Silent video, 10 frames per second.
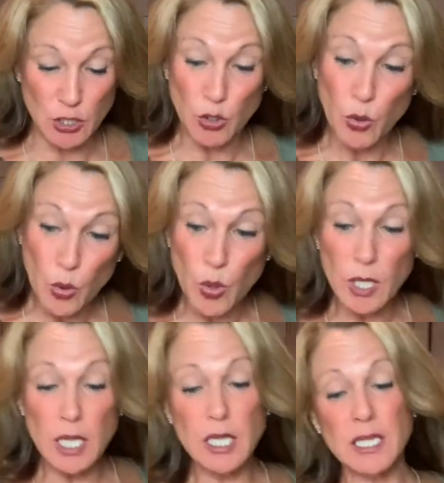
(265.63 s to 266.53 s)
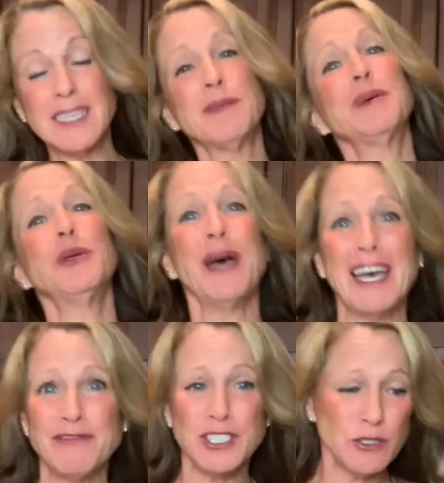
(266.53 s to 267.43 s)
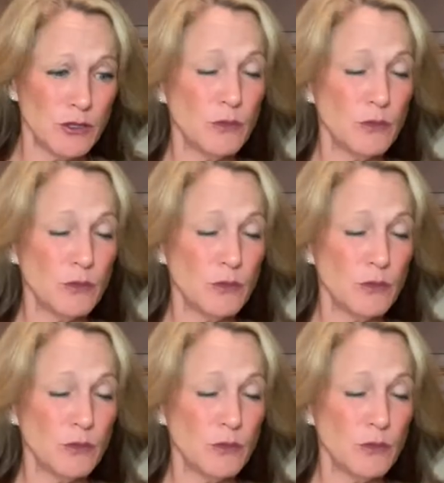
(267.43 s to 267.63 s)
cool, but you have to.